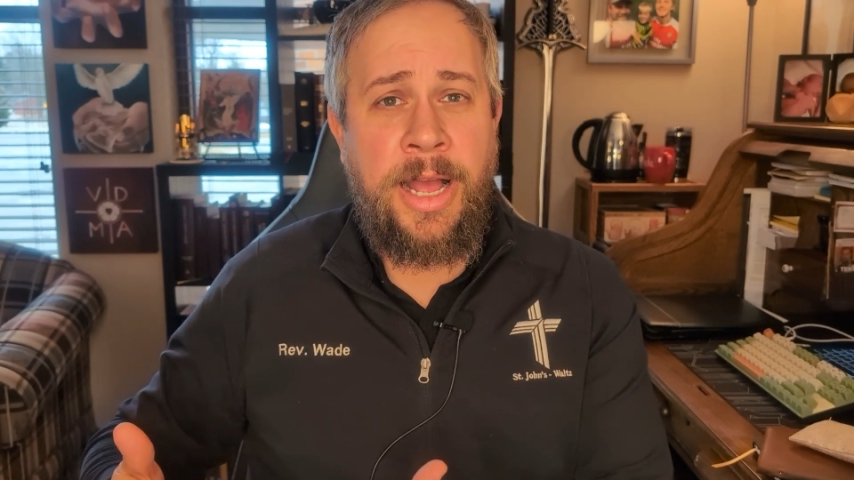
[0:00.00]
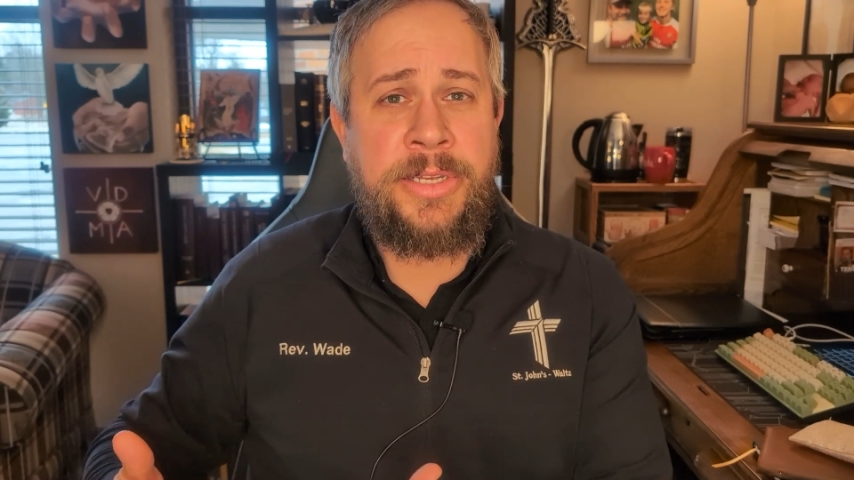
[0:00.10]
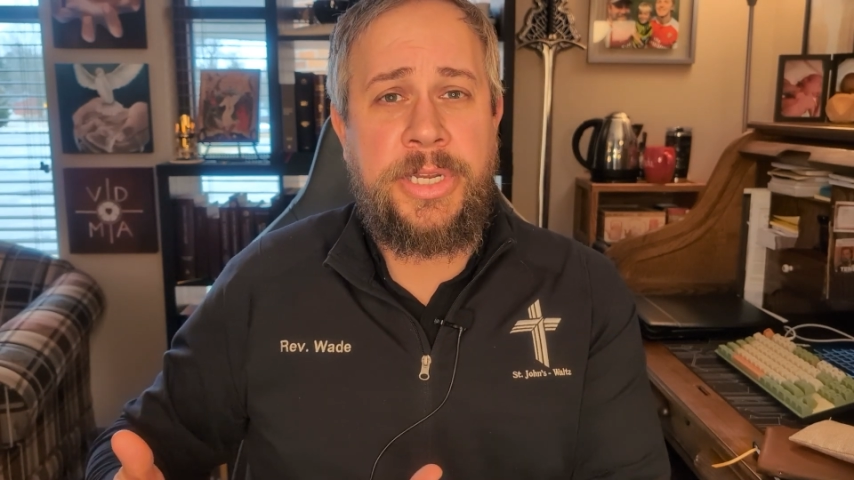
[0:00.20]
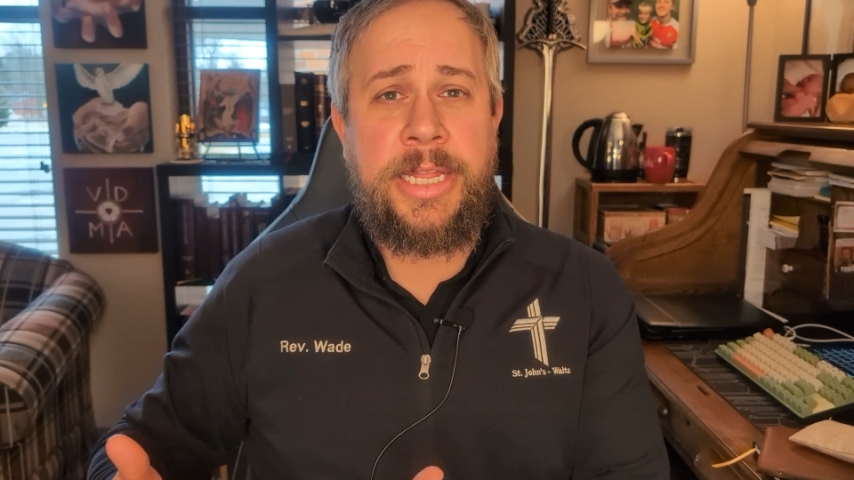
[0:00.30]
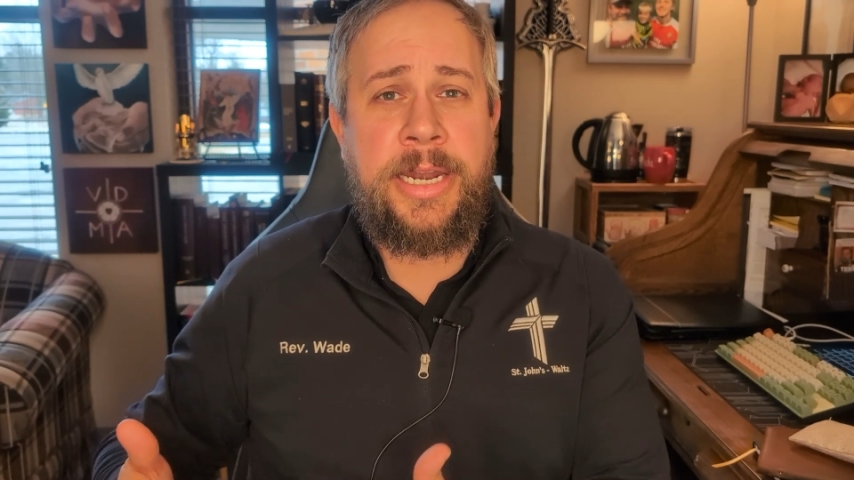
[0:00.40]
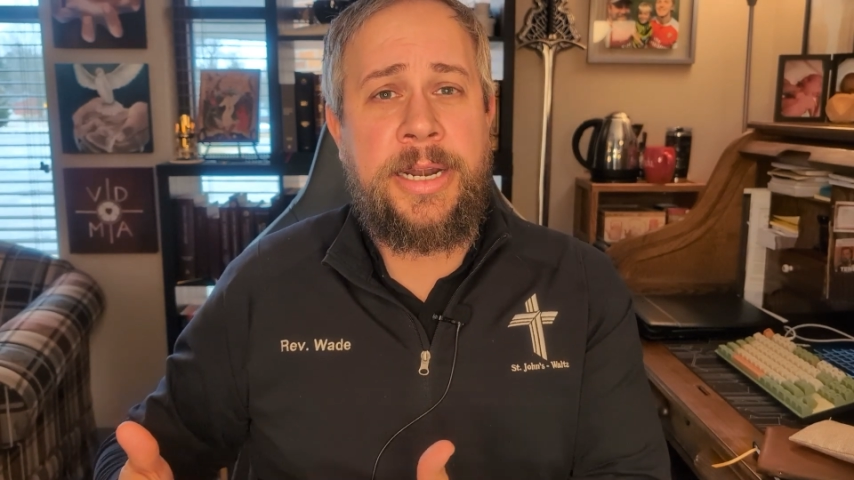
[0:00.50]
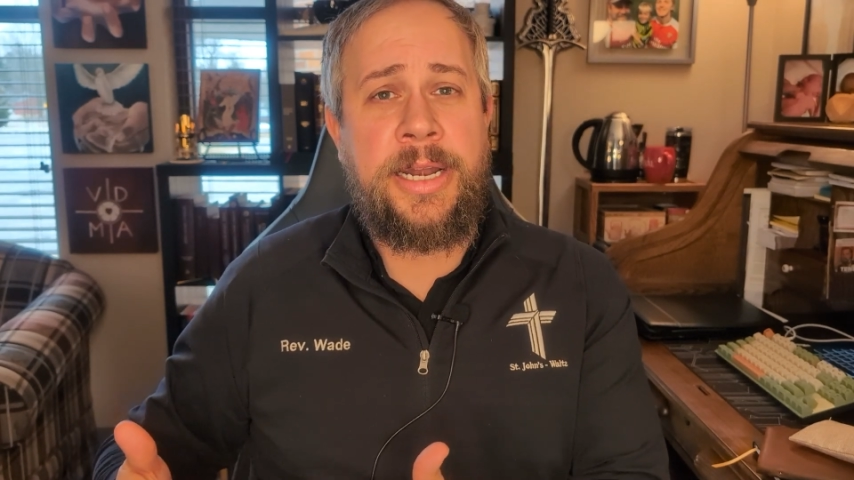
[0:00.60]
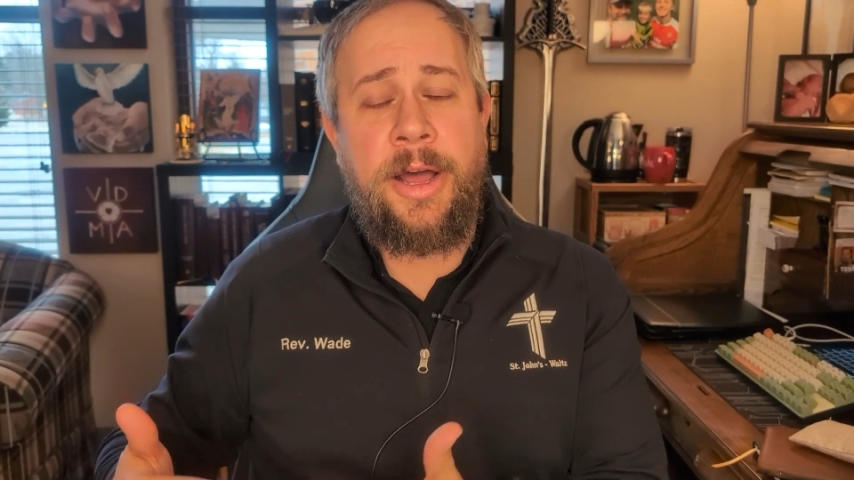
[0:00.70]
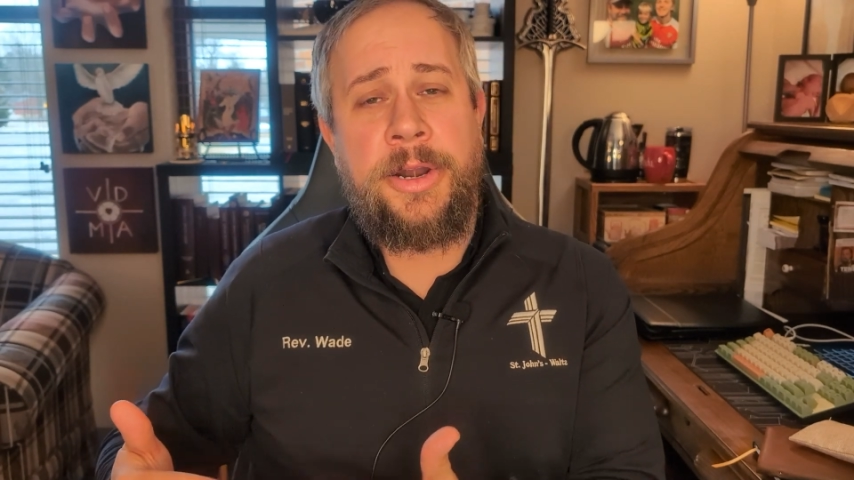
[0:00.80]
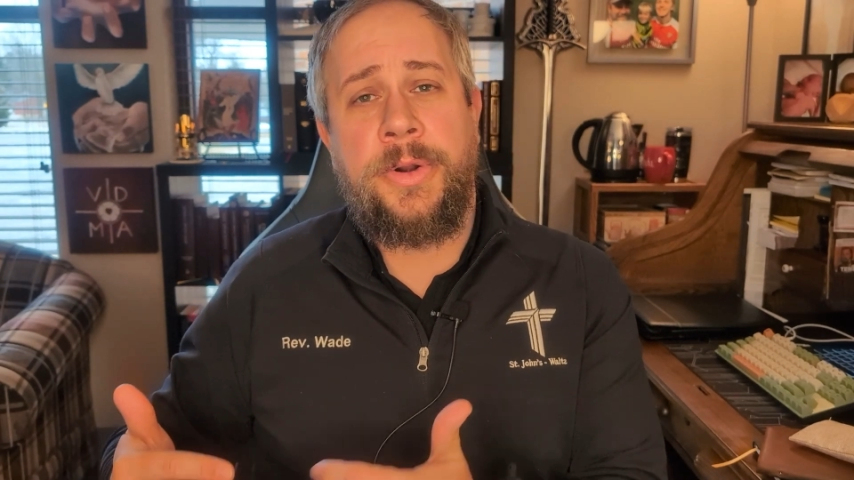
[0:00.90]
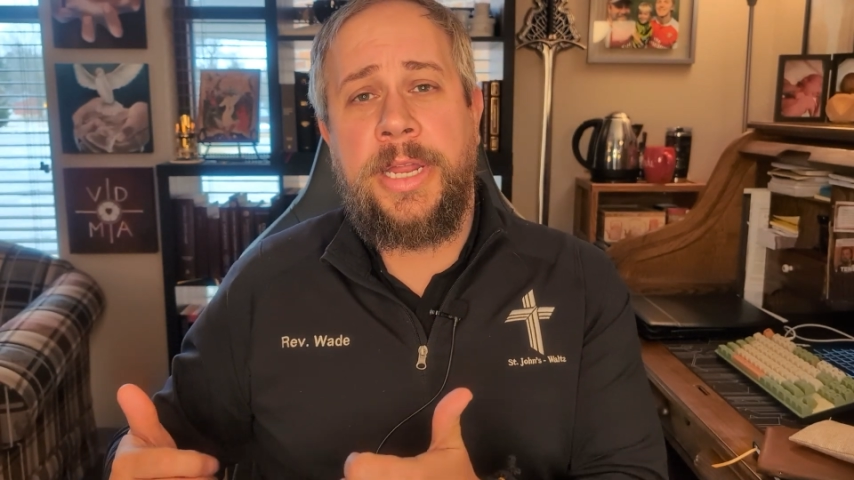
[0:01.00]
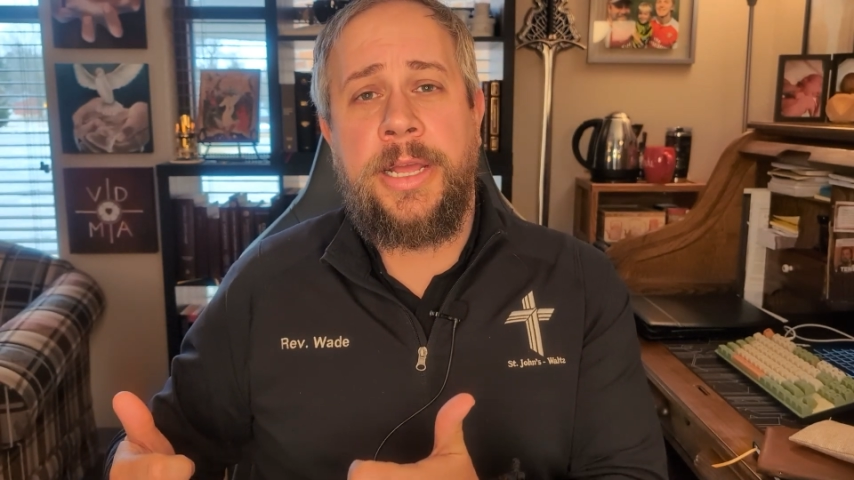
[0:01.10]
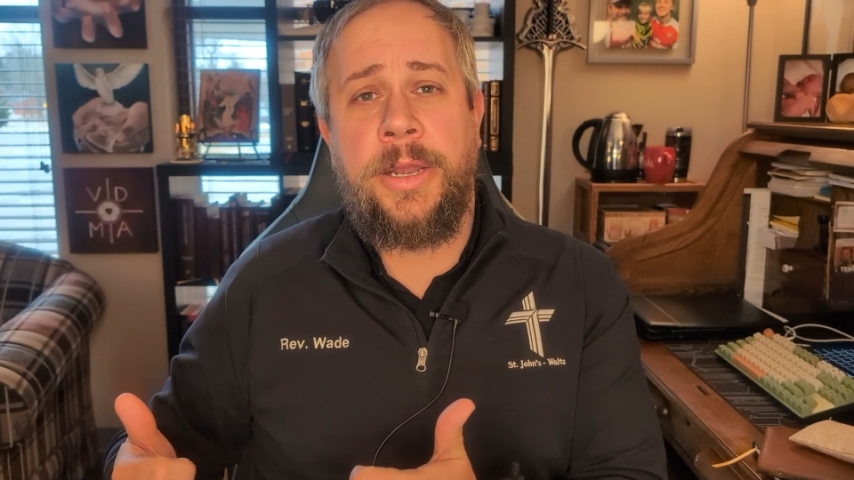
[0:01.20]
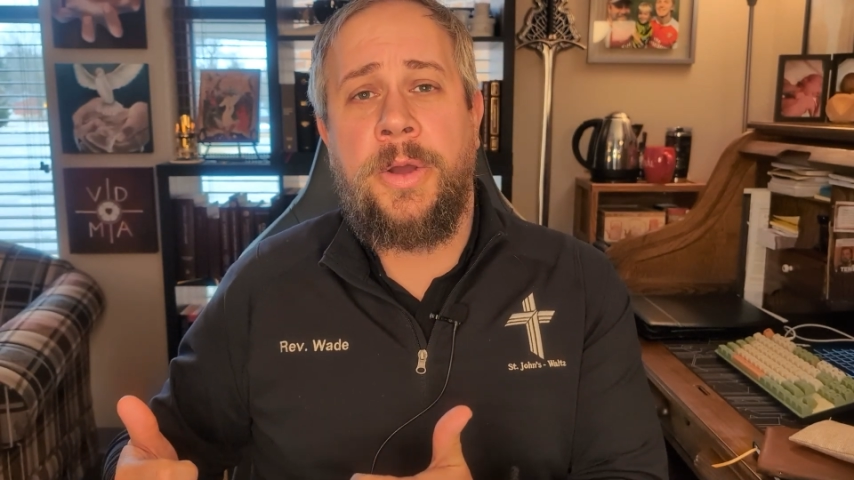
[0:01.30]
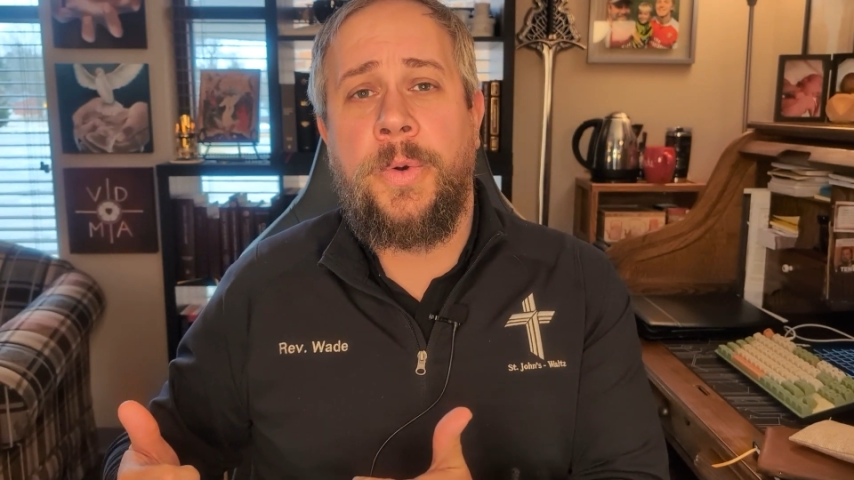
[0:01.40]
isolated and utterly
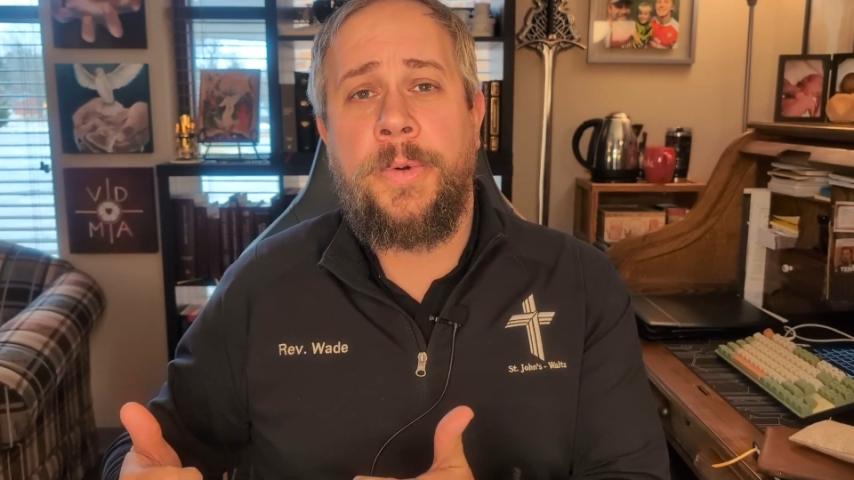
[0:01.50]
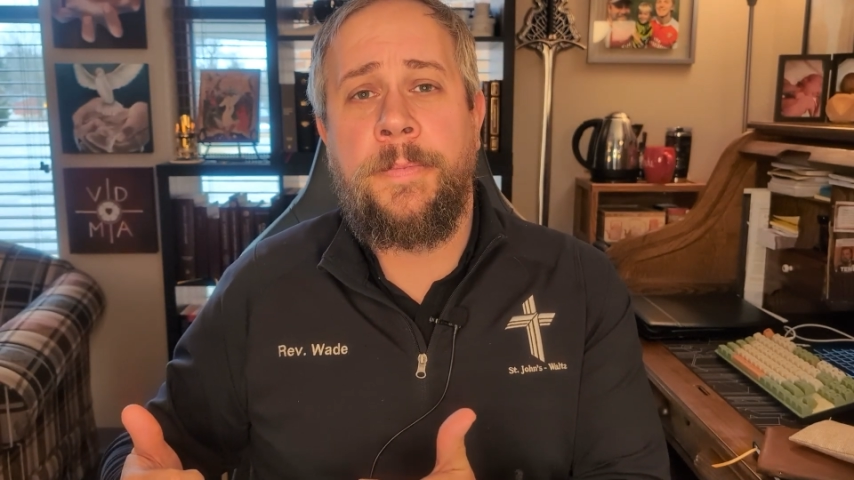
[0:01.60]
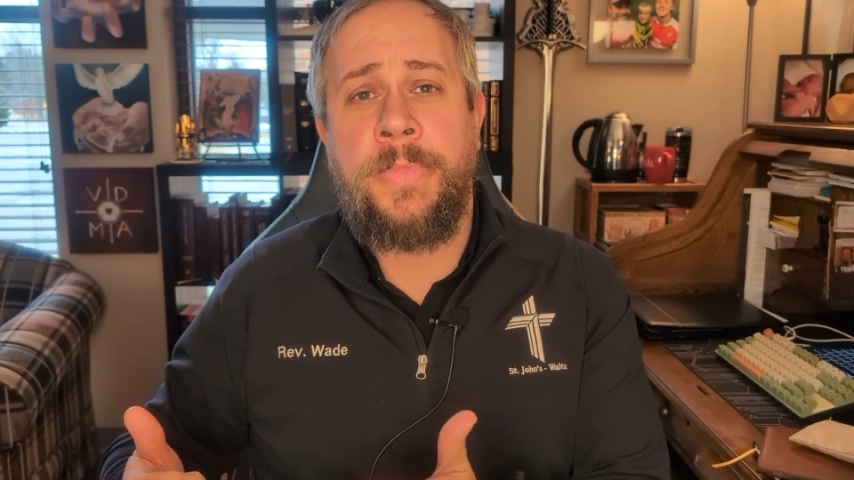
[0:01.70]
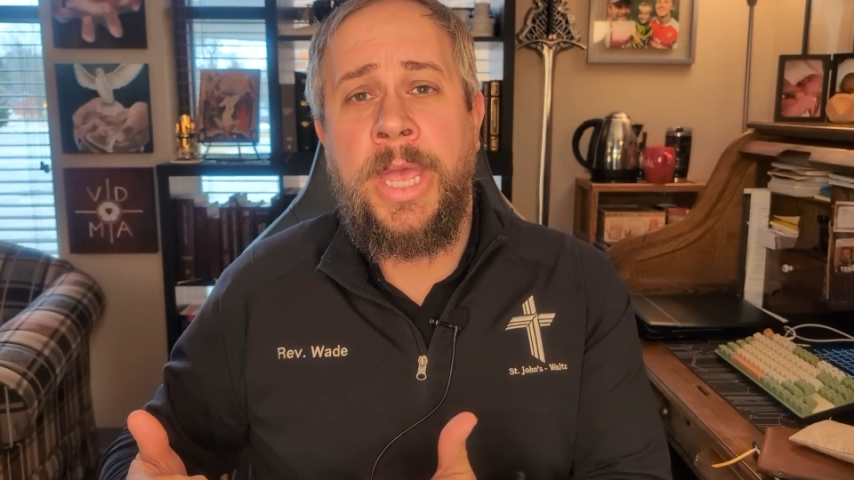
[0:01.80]
alone.